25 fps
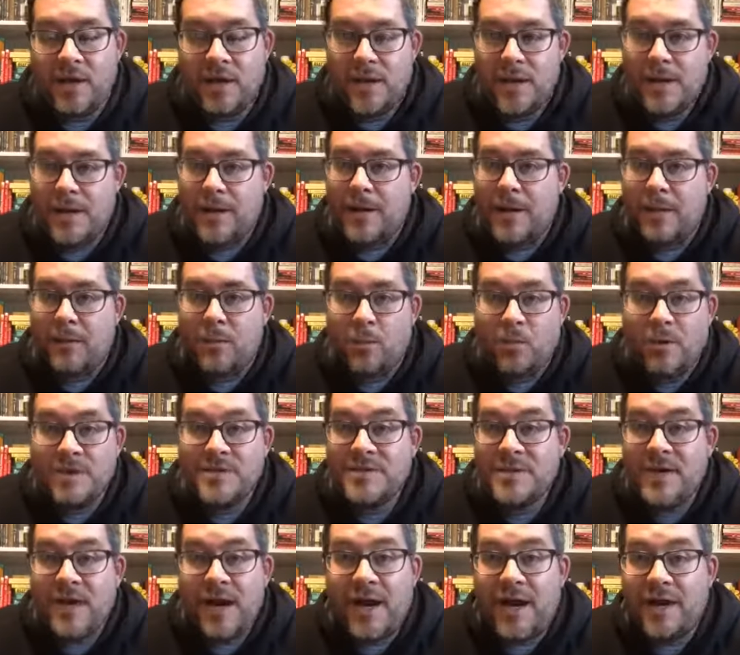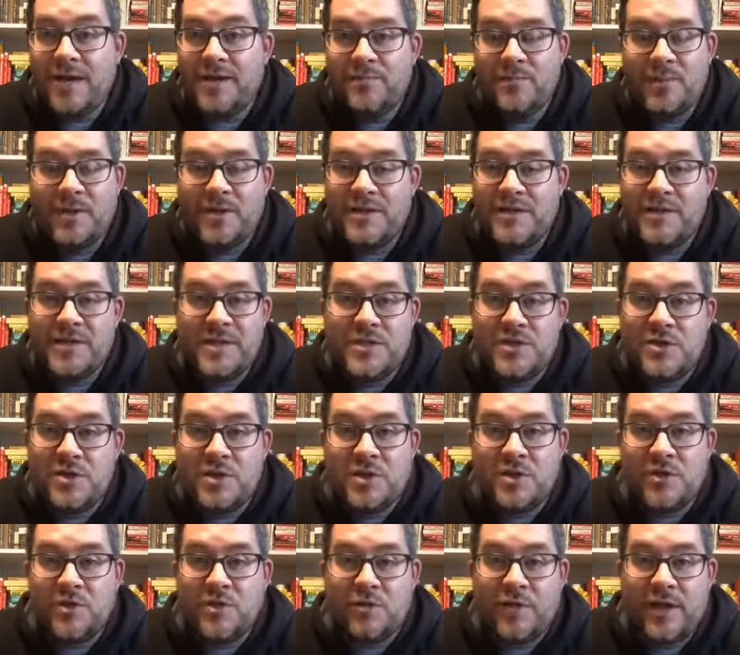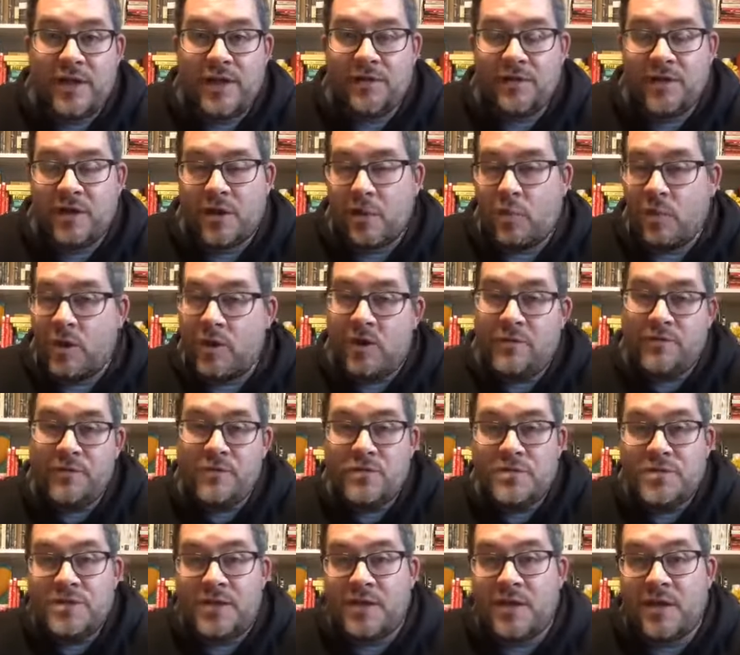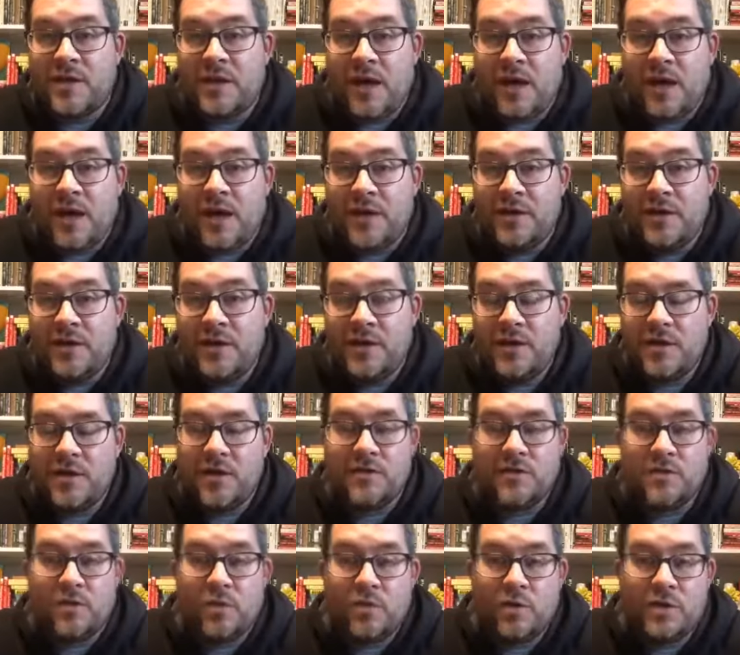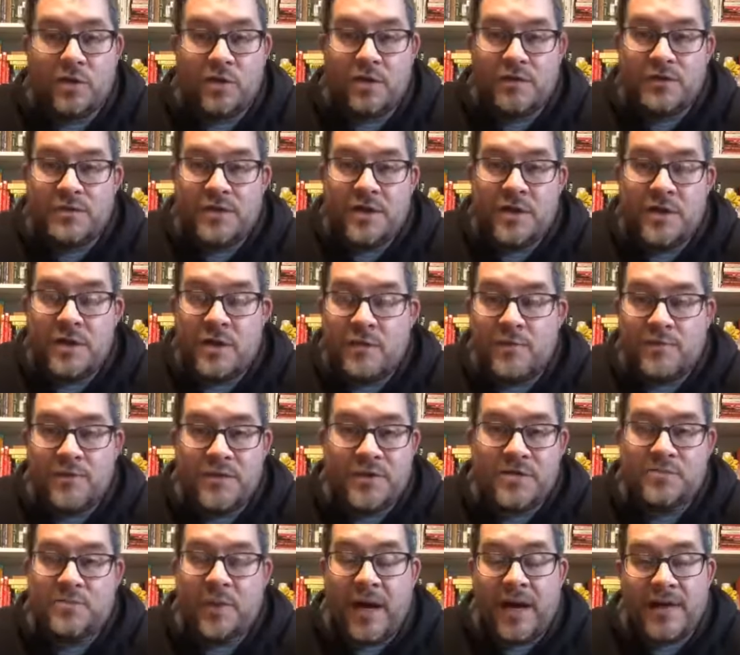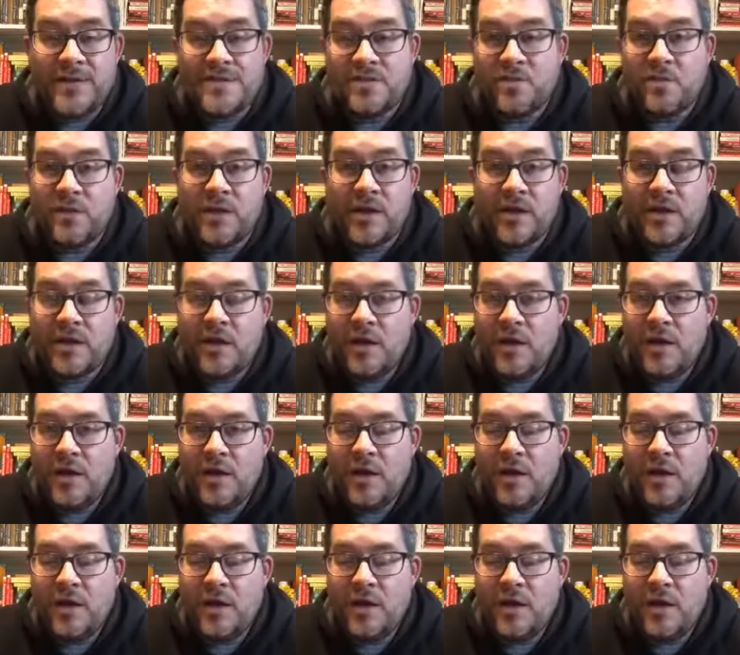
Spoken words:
What's God been teaching you lately? Or where have you seen God in the world this past week?